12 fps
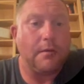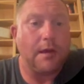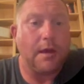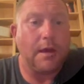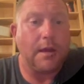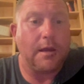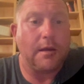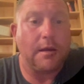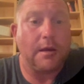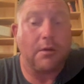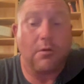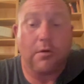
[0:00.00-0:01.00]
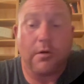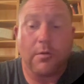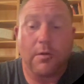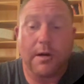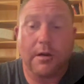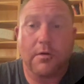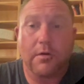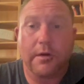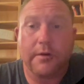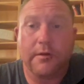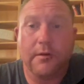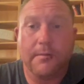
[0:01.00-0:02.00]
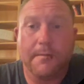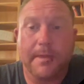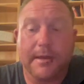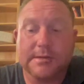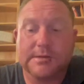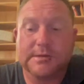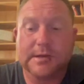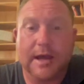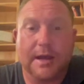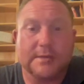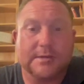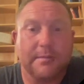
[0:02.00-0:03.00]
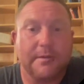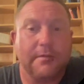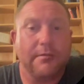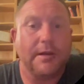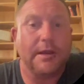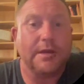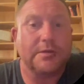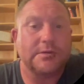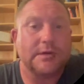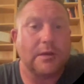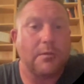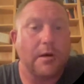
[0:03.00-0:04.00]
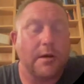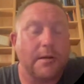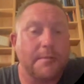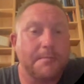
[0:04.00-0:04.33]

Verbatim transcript: than in quarter one and quarter two. This is kind of some of the really interesting work.